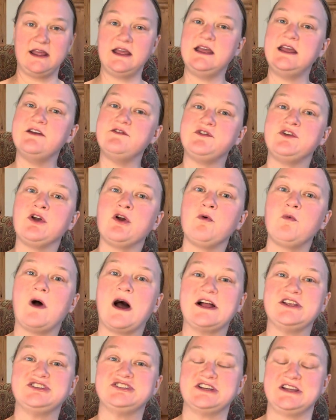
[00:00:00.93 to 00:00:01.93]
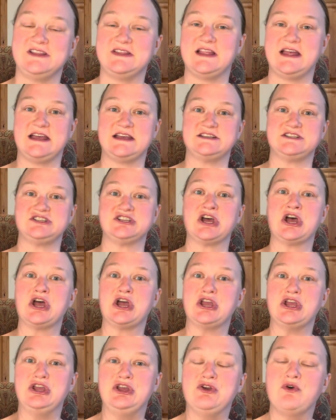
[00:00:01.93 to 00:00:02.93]
if you're watching this,
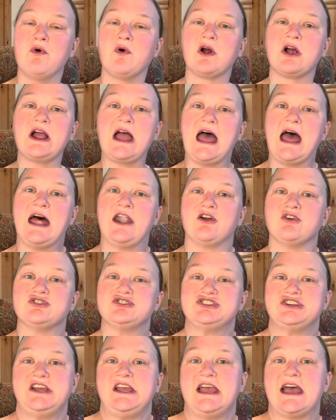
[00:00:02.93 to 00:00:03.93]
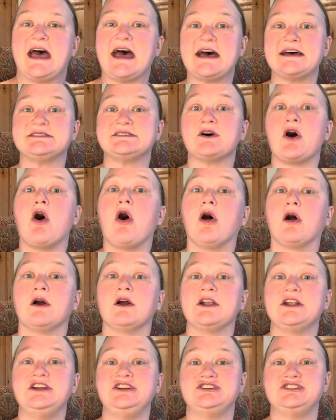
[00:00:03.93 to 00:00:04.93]
your energy has
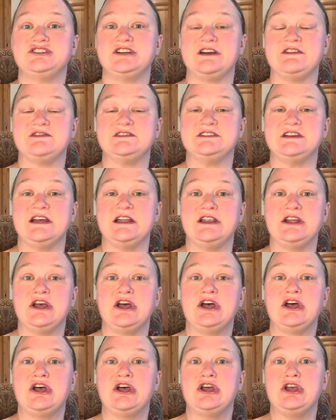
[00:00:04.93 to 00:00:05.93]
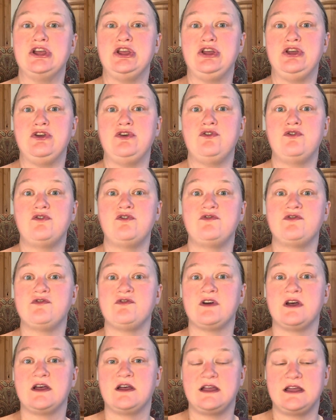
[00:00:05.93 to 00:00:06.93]
already shifted. You've
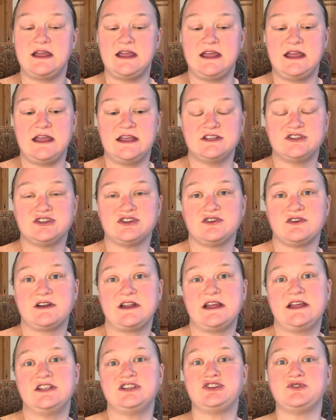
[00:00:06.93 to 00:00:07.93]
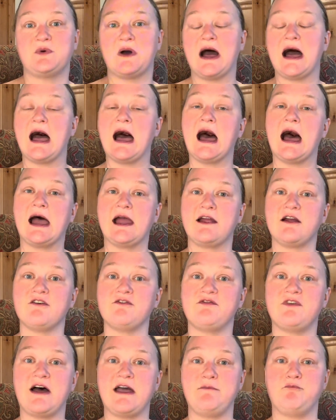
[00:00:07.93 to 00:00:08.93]
entered into a higher
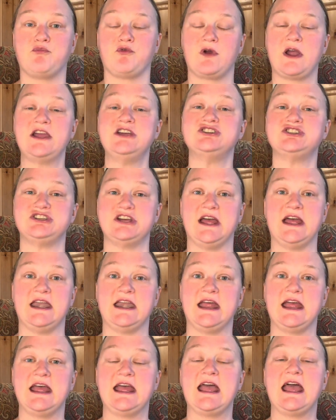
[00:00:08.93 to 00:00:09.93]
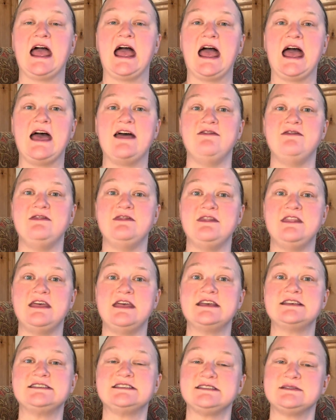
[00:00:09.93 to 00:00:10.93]
vibration. And
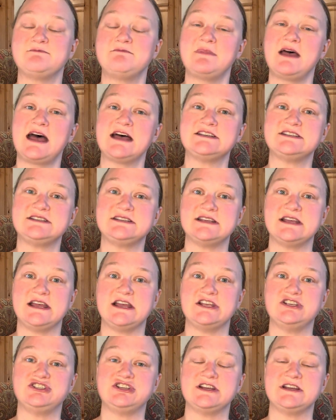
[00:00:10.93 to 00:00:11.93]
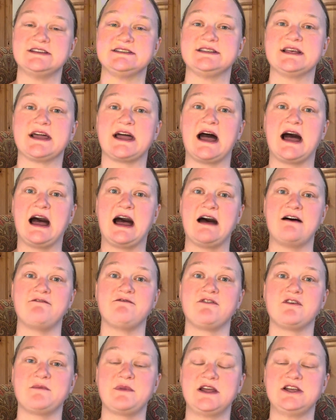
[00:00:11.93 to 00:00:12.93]
this message is the
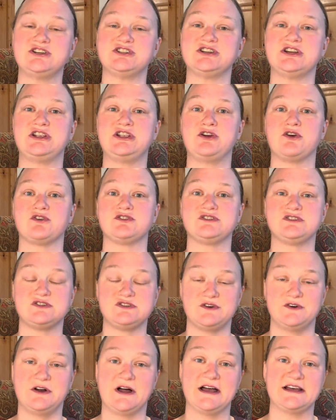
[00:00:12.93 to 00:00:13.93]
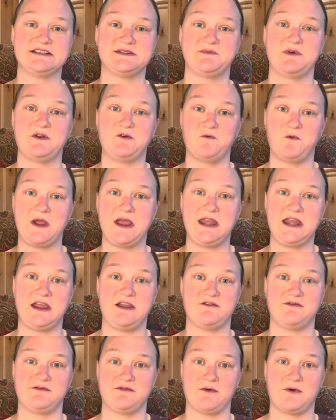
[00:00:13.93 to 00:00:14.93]
confirmation your soul has been waiting
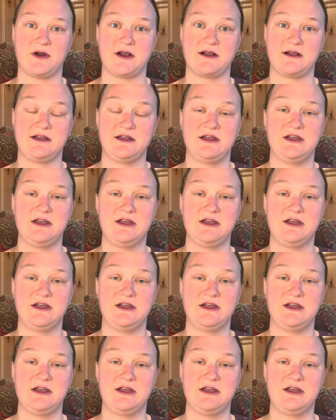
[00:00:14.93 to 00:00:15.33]
for.